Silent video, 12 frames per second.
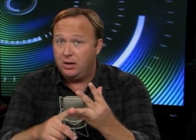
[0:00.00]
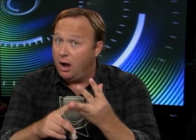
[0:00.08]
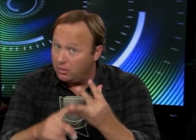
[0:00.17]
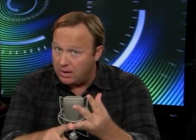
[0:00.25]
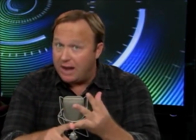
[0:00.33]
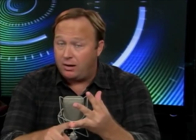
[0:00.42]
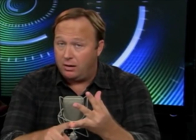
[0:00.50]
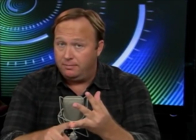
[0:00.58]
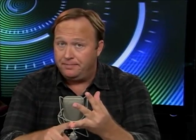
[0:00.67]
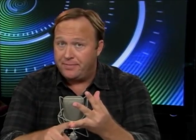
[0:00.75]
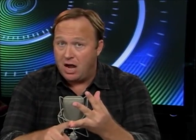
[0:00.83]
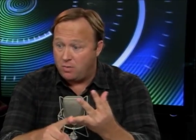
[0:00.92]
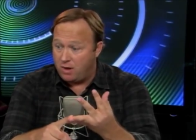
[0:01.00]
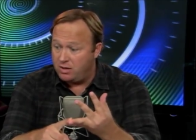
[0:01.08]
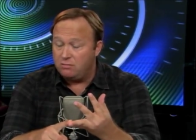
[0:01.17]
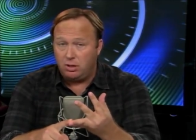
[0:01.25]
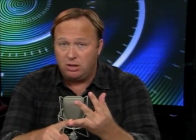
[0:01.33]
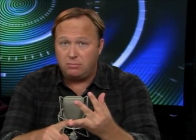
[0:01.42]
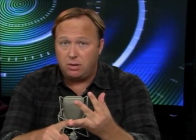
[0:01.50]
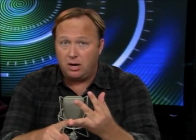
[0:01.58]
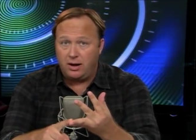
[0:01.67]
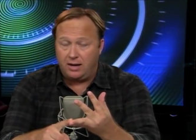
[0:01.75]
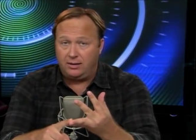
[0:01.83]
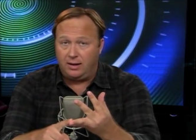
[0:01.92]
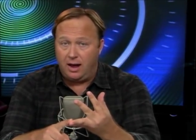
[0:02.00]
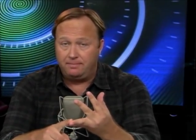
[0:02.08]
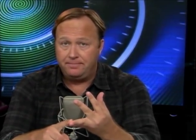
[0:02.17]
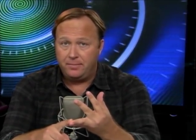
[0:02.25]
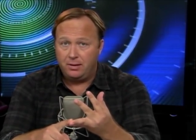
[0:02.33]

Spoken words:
On record, I read to you Bloomberg headline.